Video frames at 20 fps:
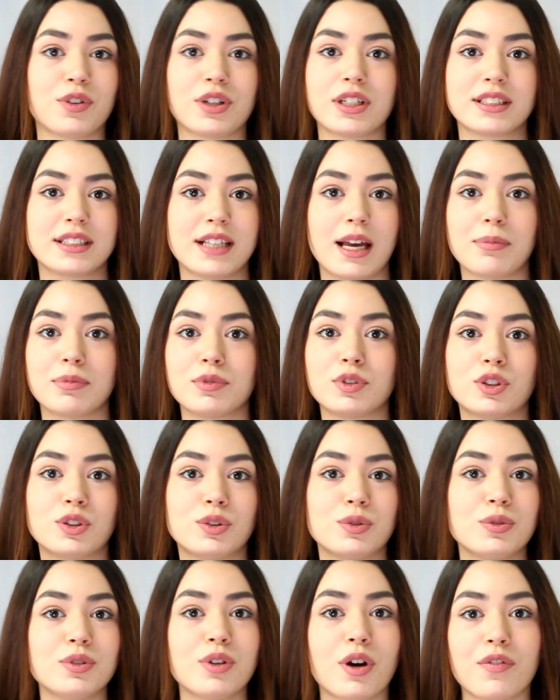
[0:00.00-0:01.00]
for example,
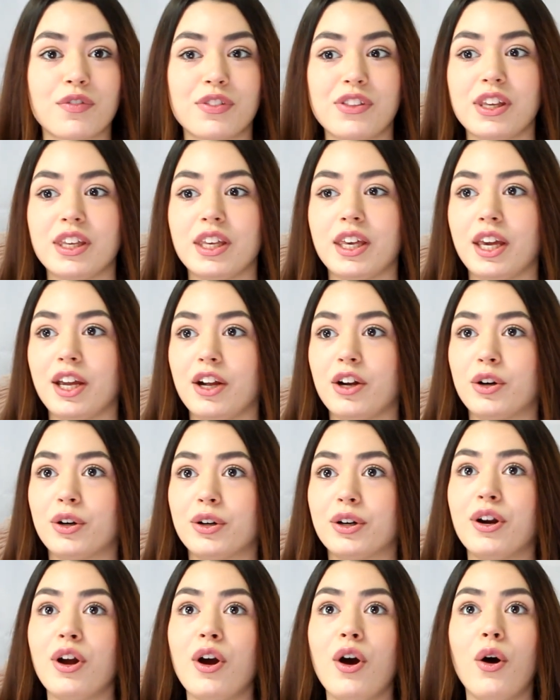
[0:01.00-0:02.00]
Student of the
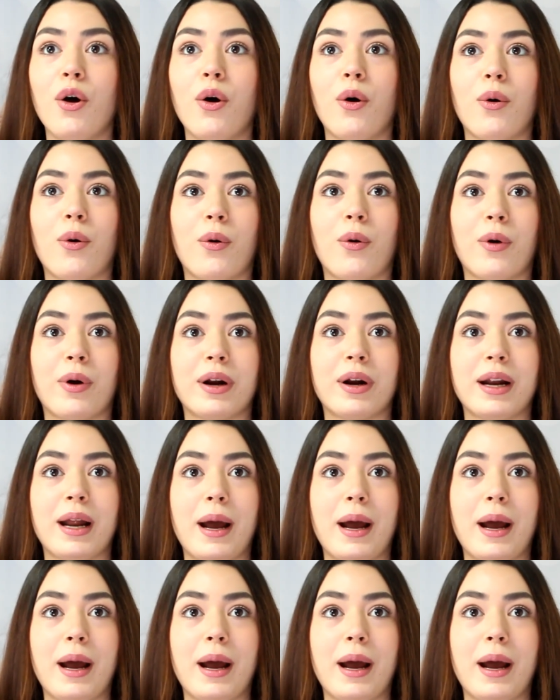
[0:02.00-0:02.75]
Year, or